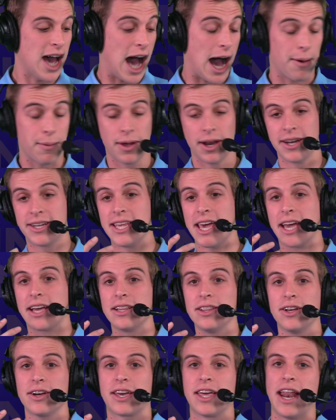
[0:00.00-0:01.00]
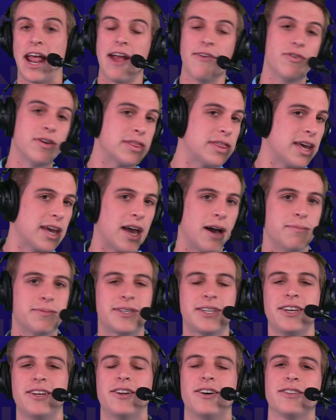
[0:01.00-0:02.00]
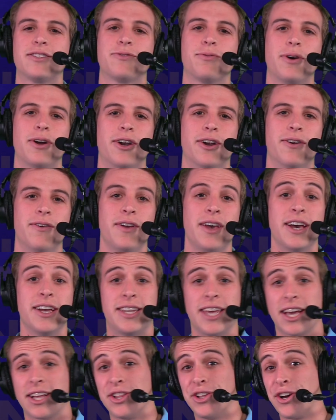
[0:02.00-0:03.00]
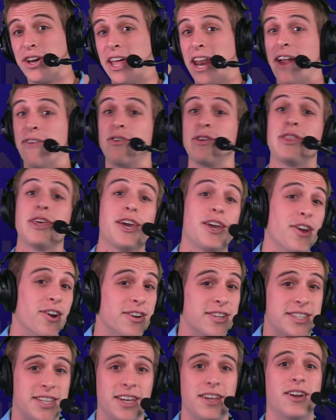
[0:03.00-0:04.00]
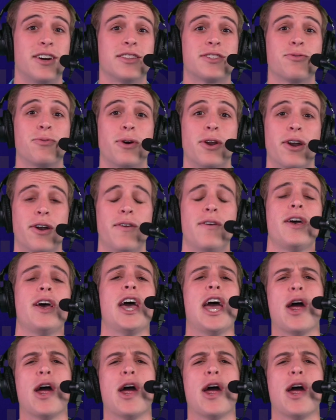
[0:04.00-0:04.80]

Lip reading: I'm going to take a look at everything I'm seeing on Twitter, take a look at everything you're seeing on Twitter,